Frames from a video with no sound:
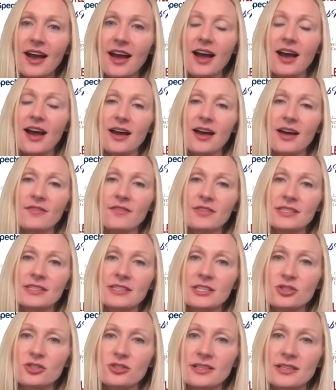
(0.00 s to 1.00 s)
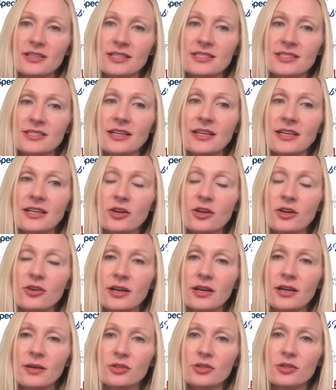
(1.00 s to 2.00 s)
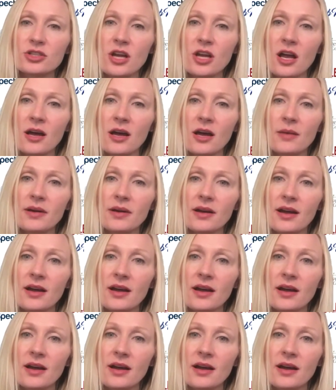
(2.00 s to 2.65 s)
of the district has done an incredible job